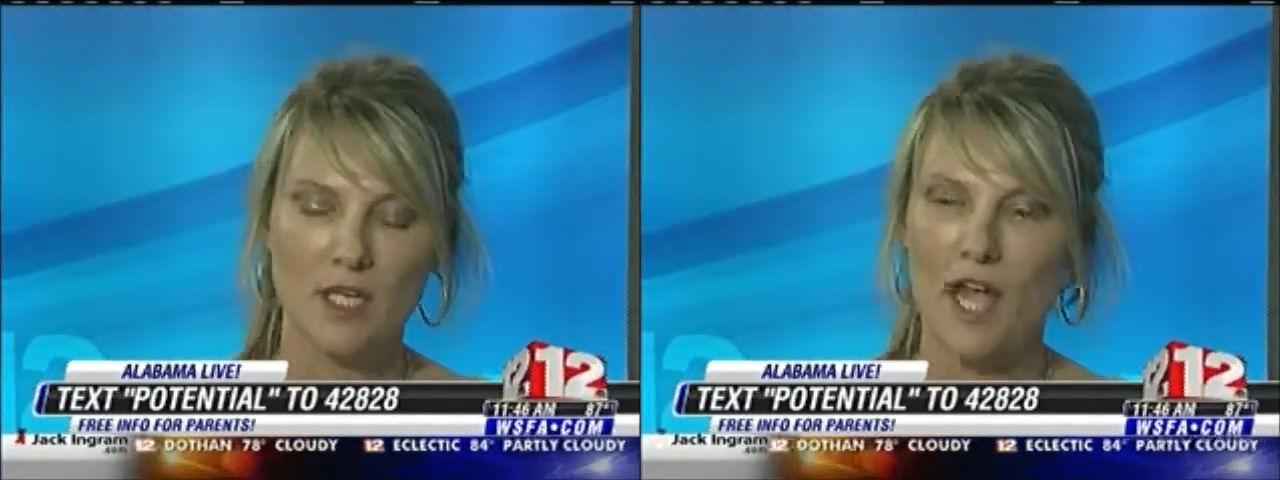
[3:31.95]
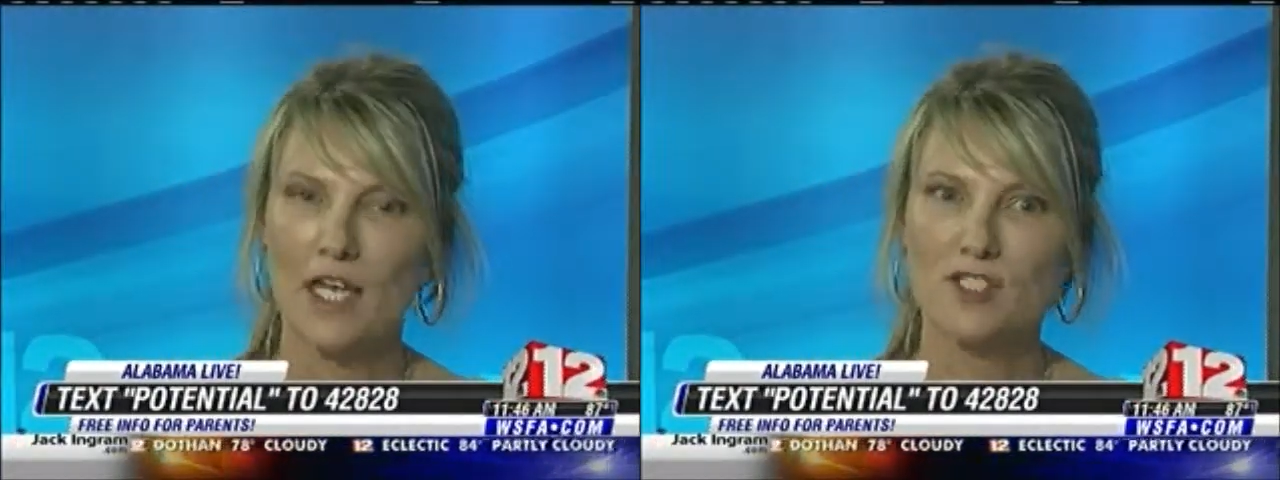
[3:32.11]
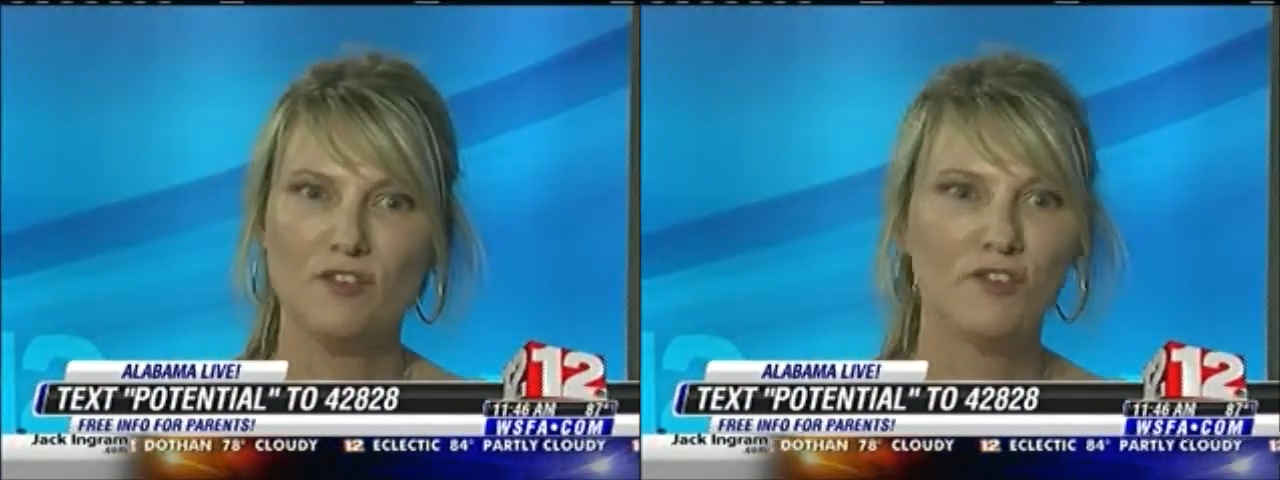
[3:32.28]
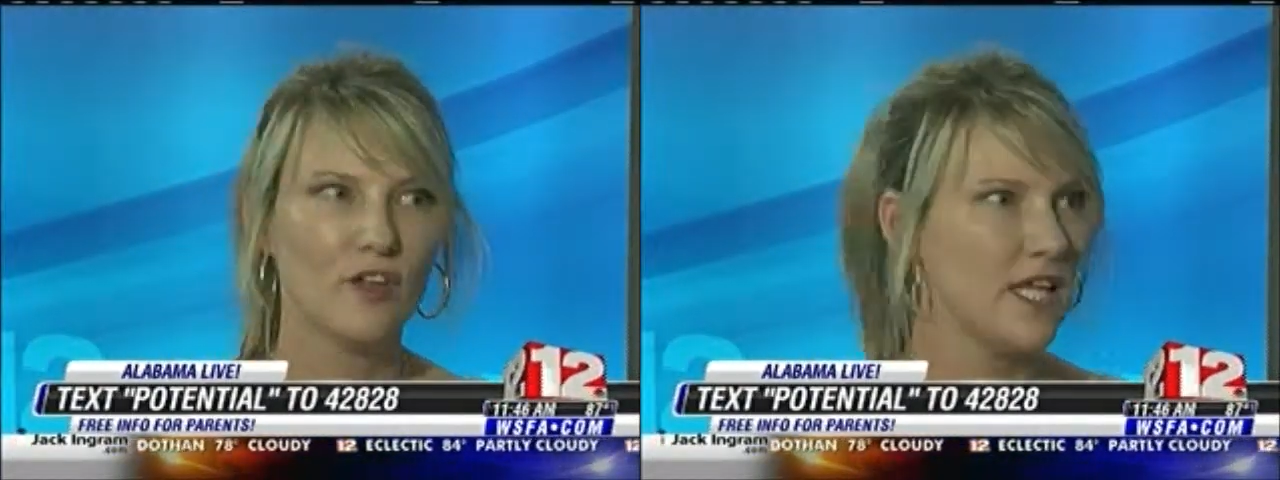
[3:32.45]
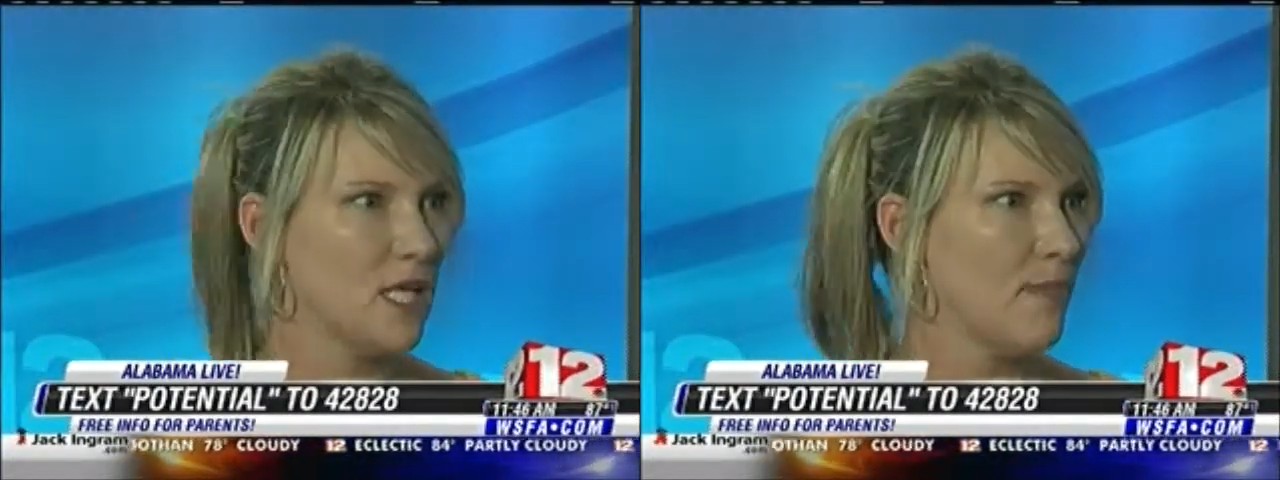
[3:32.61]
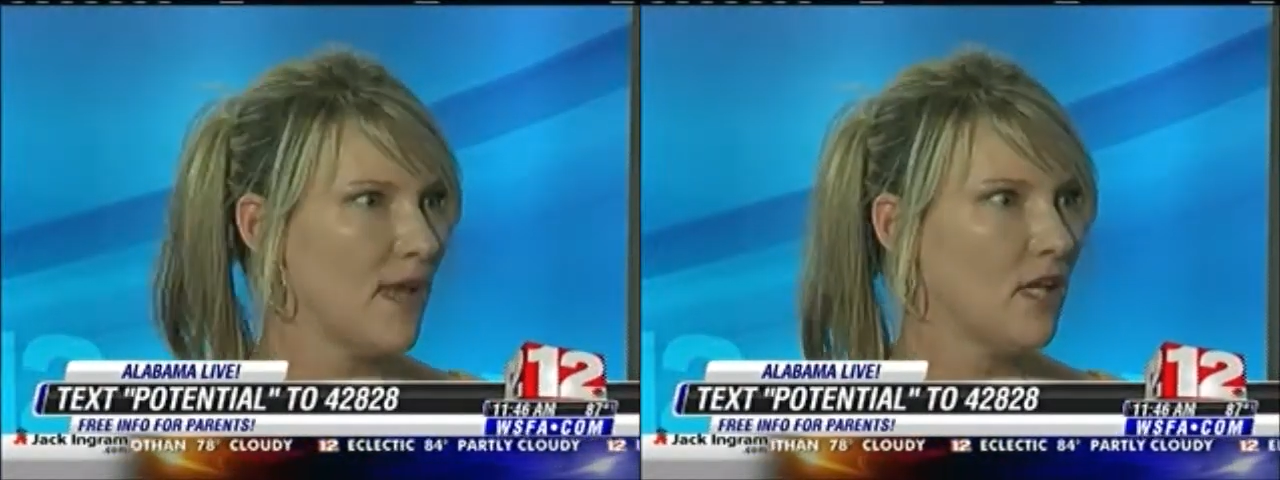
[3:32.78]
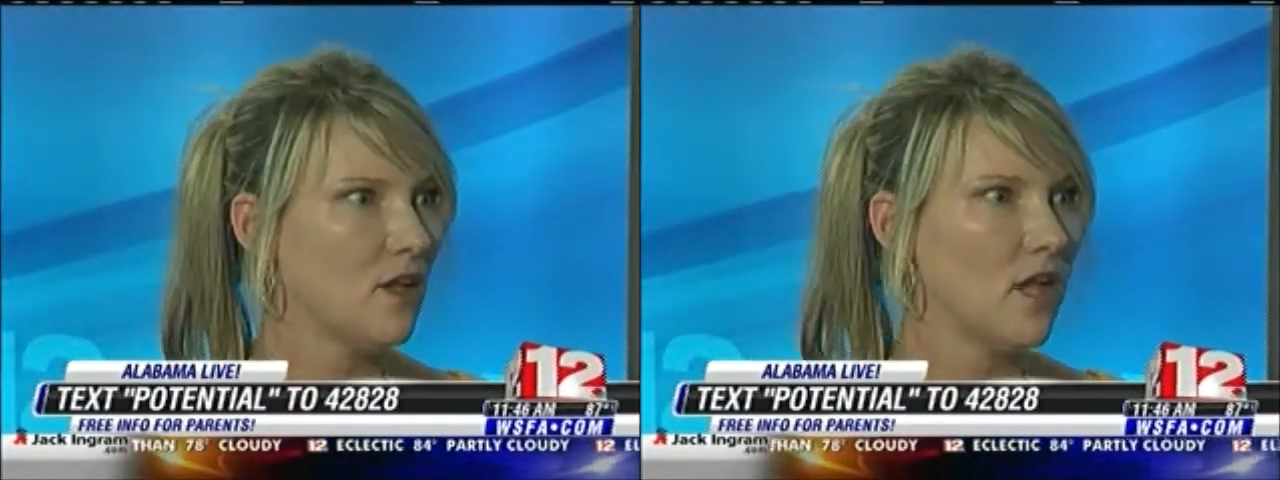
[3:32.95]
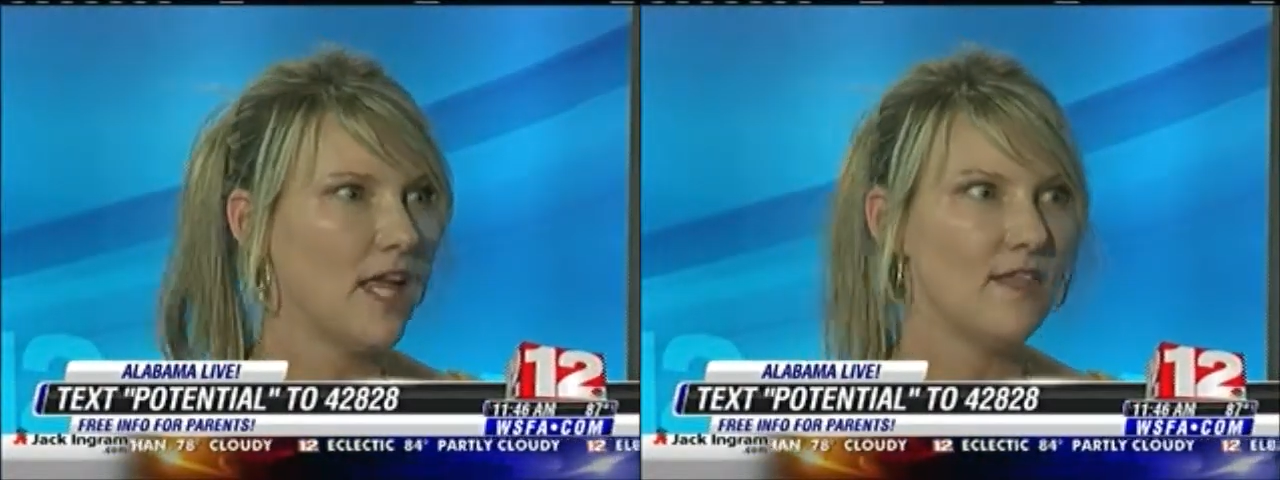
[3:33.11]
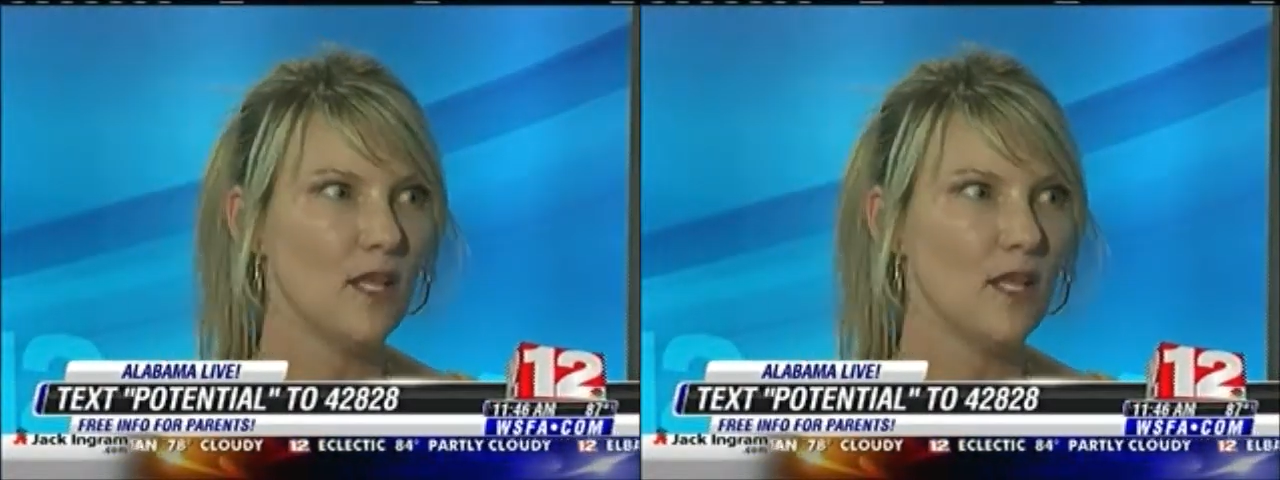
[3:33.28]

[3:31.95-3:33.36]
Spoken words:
It'll ask you for the email,